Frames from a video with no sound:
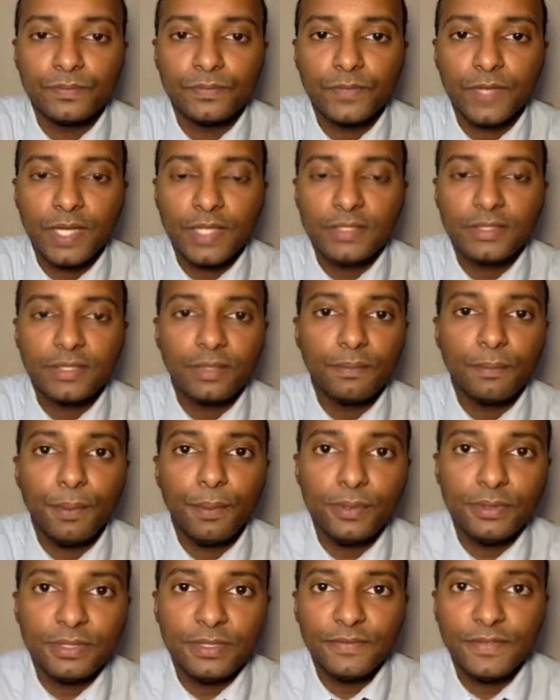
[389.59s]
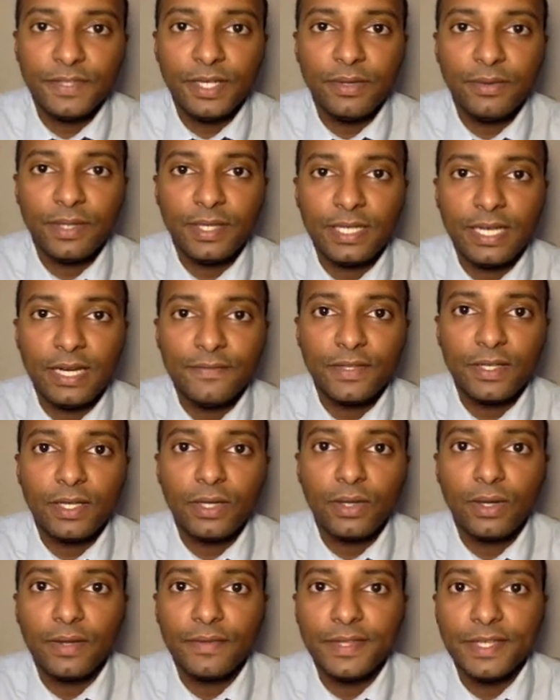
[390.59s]
okay so pause the video and have a
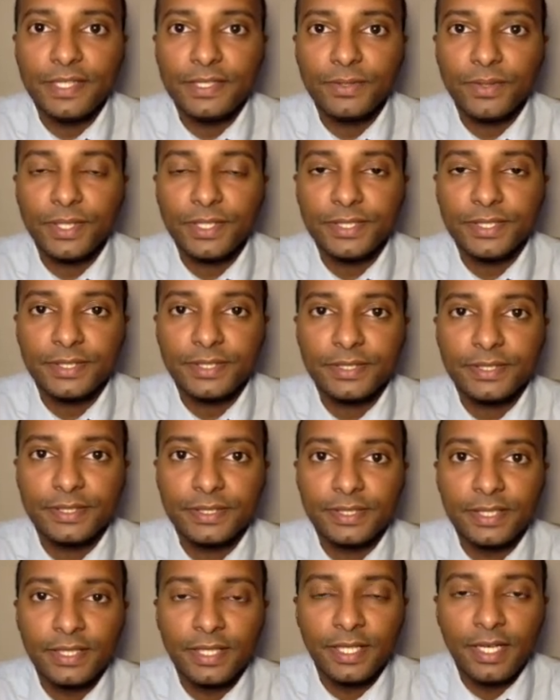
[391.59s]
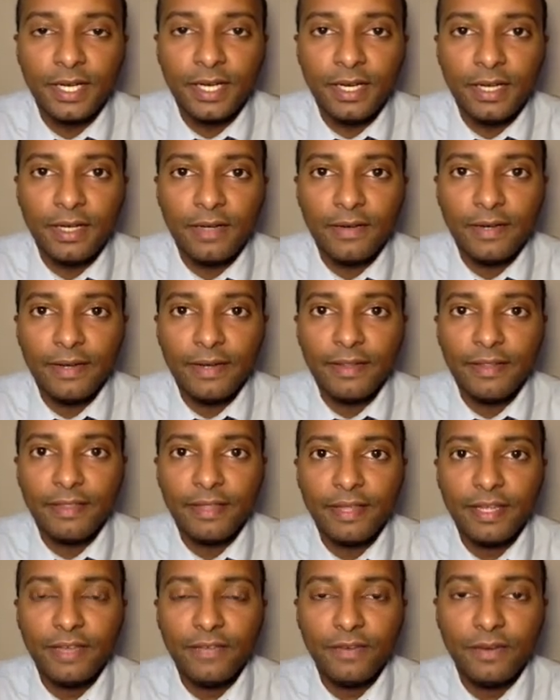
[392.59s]
go at these questions all right
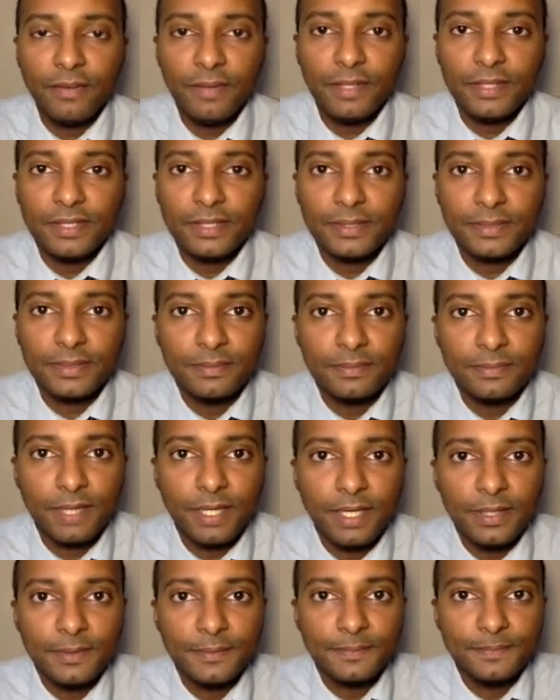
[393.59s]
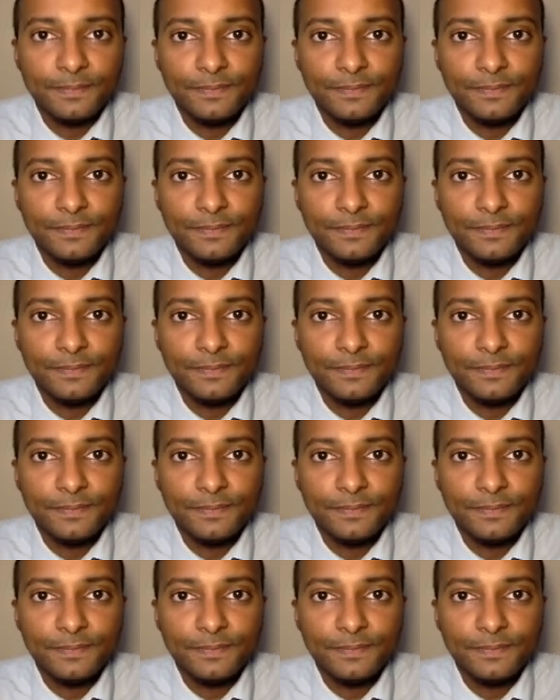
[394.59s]
thank you very much bye